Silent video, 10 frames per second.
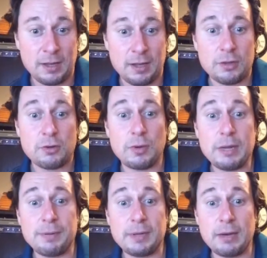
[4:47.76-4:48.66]
The
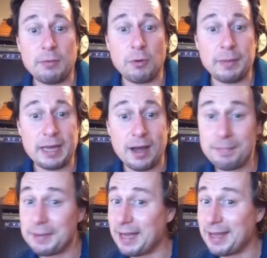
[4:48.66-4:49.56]
replay will be up
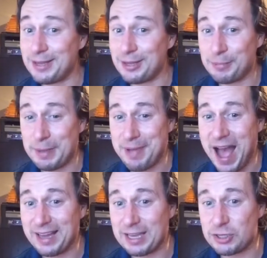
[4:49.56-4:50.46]
and it'll be
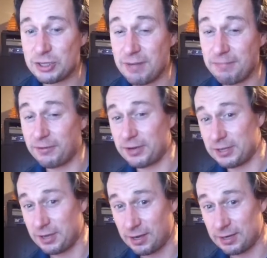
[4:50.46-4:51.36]
packaged up for you,
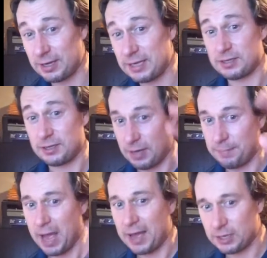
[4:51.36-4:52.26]
Donna. I'm
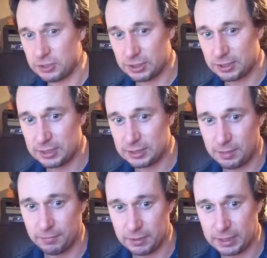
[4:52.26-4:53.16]
packaging these up
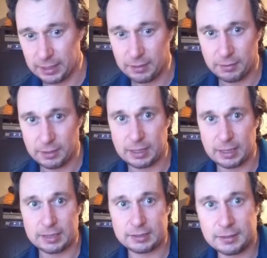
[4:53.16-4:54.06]
really, really
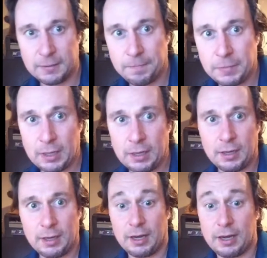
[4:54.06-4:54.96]
nice.
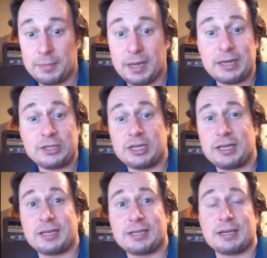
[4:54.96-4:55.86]
I'm not a
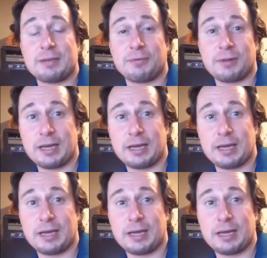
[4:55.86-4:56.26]
genius, April Lee.